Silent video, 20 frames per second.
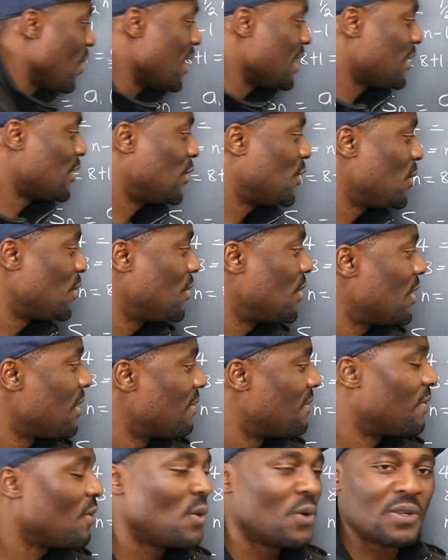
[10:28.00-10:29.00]
what is 2 to
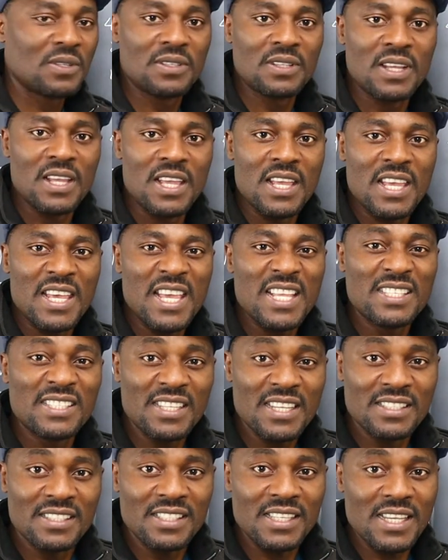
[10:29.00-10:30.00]
the 4th? It's
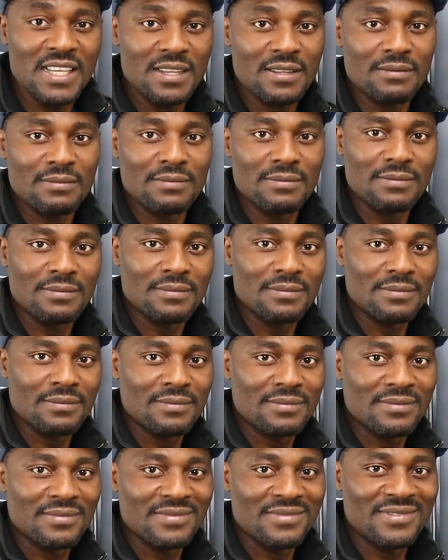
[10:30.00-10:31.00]
16.
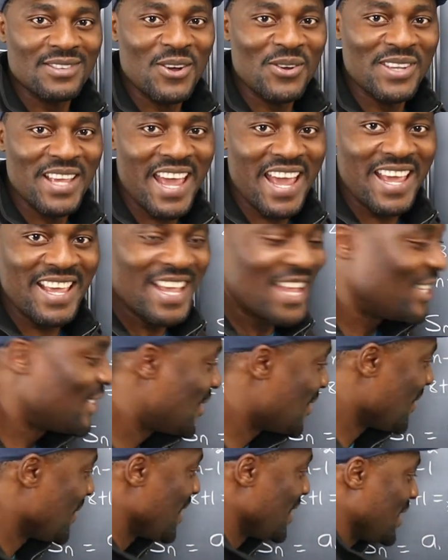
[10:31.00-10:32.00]
Okay,
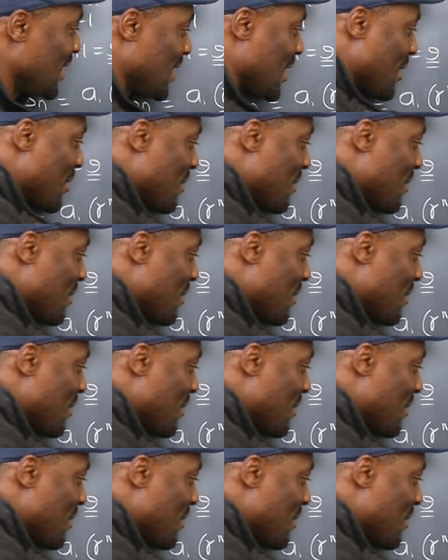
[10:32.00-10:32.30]
so this is